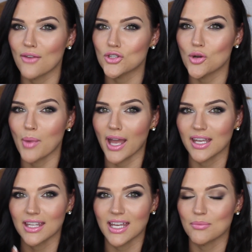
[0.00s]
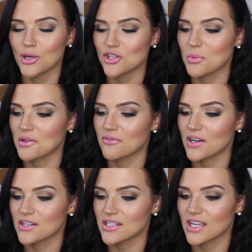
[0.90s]
have to go back and get Marshmallow
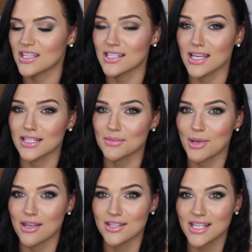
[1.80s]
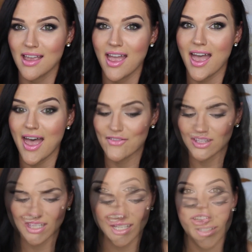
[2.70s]
Fireside because that smells
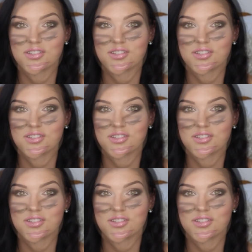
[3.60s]
heavenly.